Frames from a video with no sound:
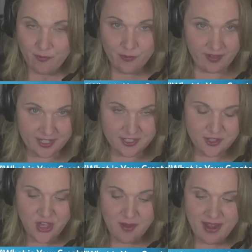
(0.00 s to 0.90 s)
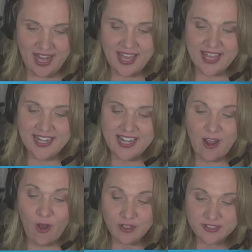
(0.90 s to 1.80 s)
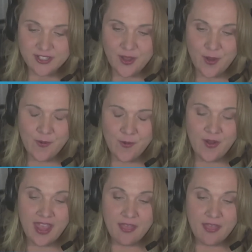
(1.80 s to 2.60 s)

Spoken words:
related to the job at hand, and also